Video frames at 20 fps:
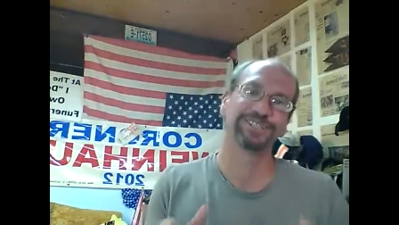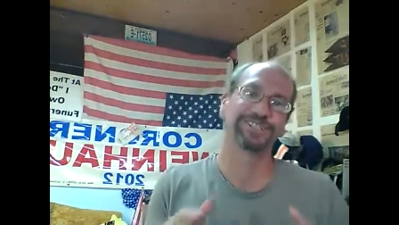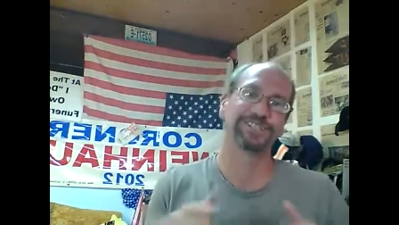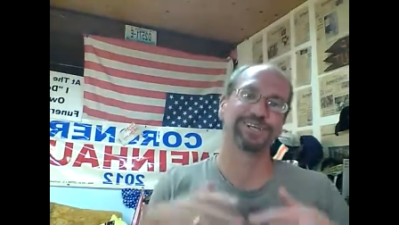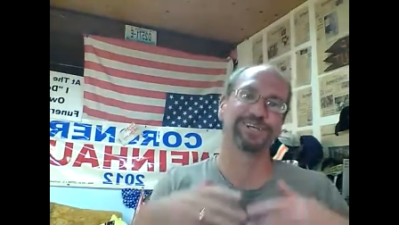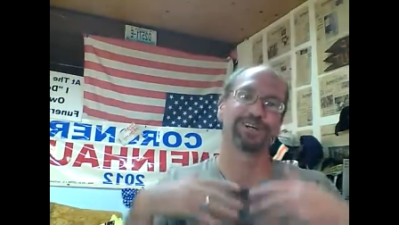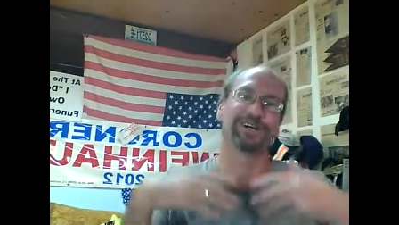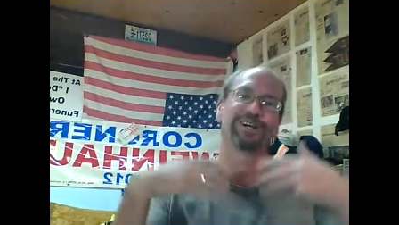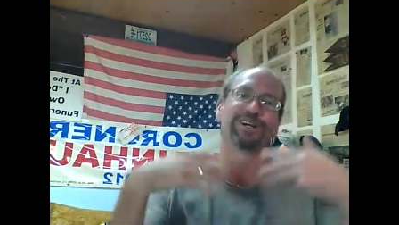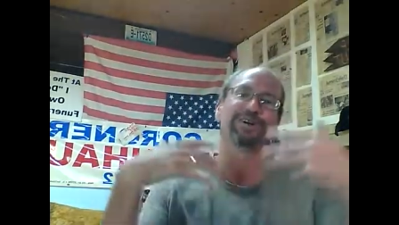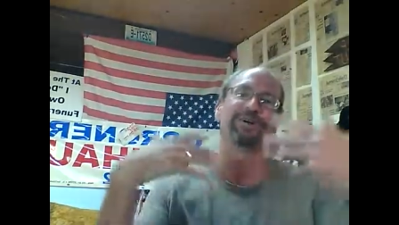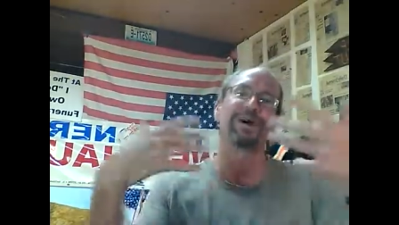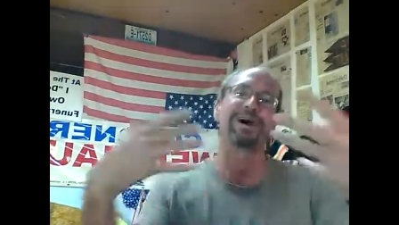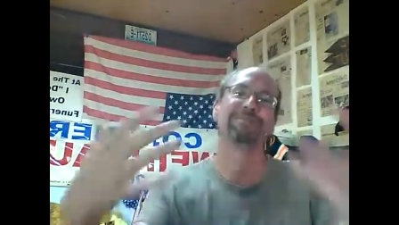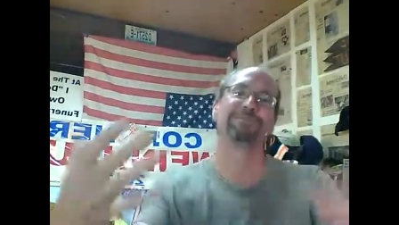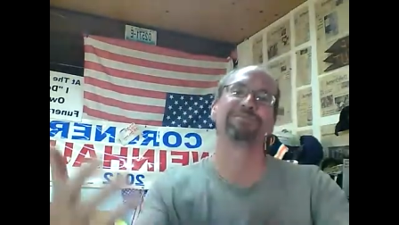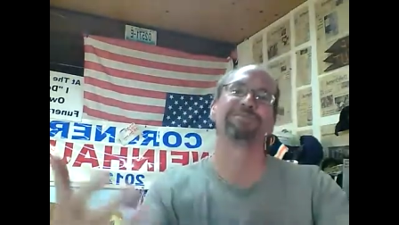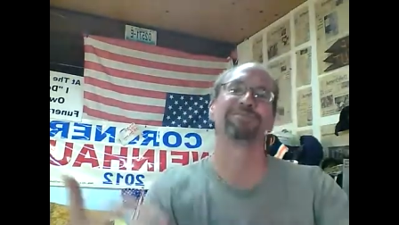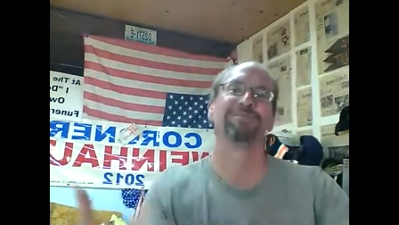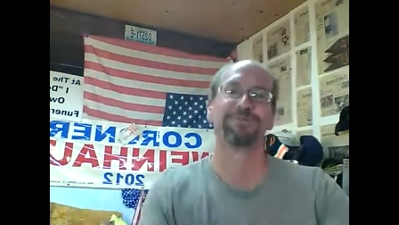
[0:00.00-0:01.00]
that are going to go
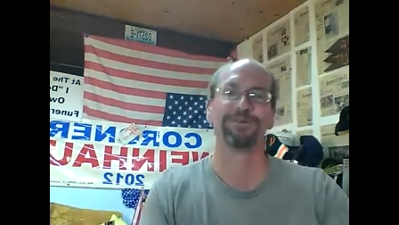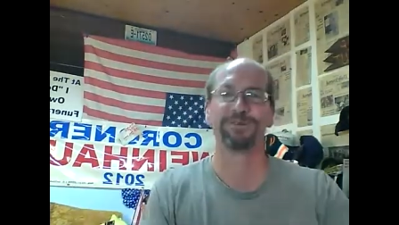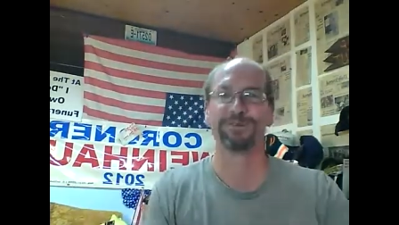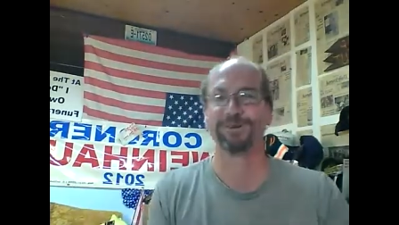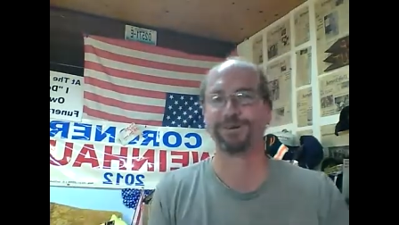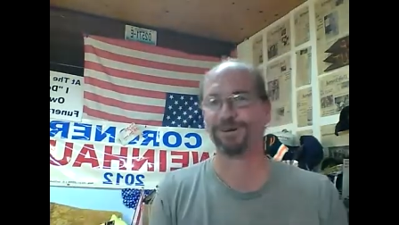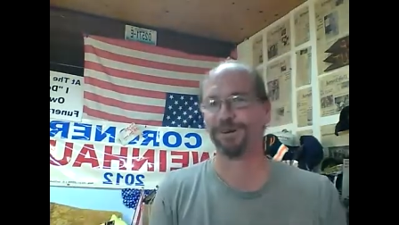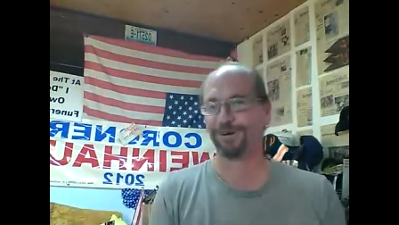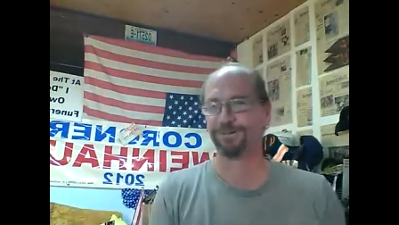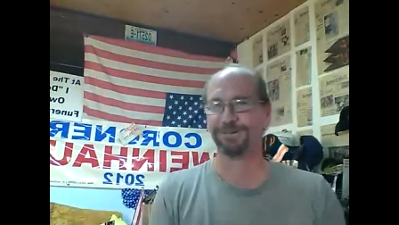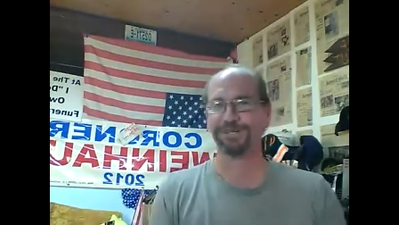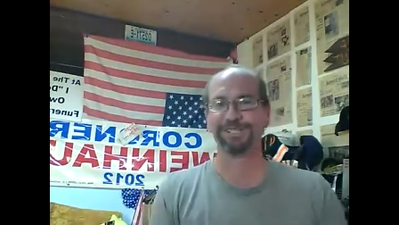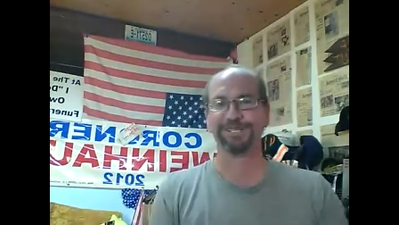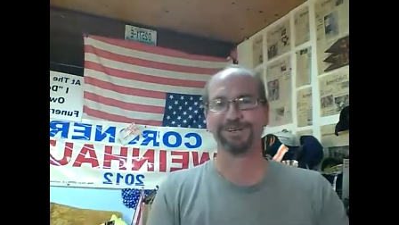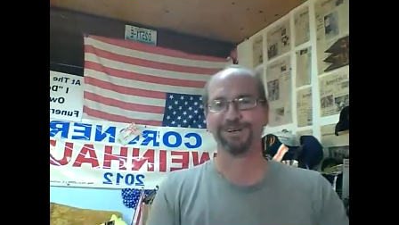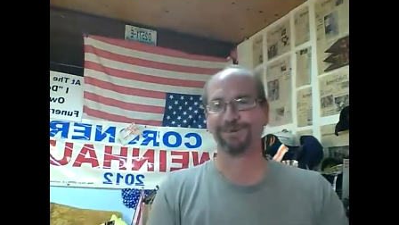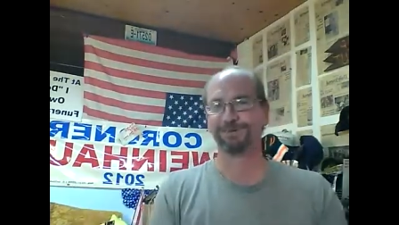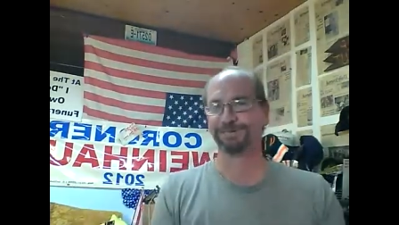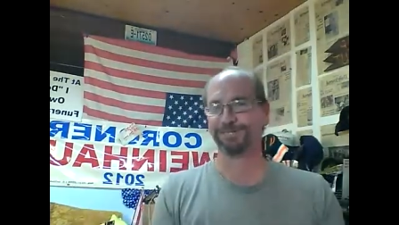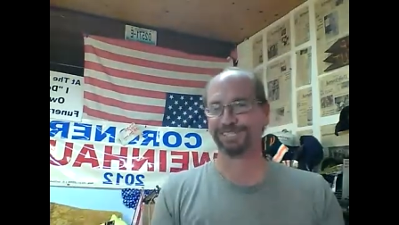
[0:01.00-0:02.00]
out before the army, and
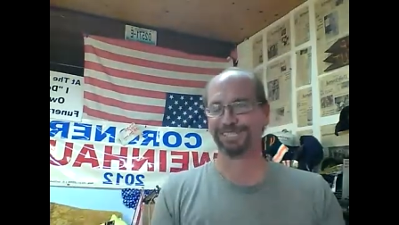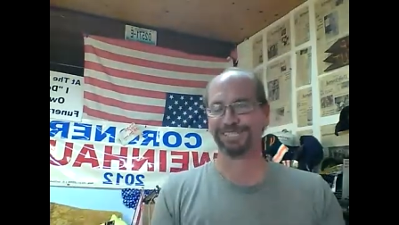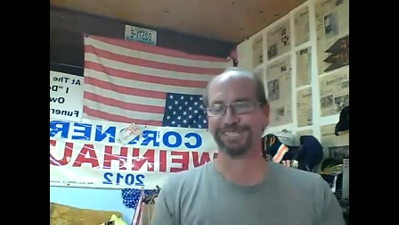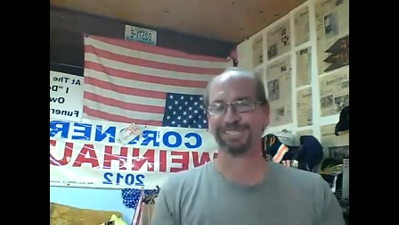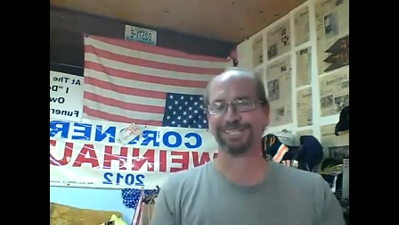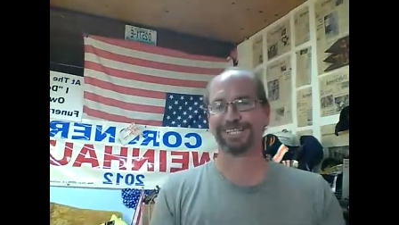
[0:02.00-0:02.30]
the army's not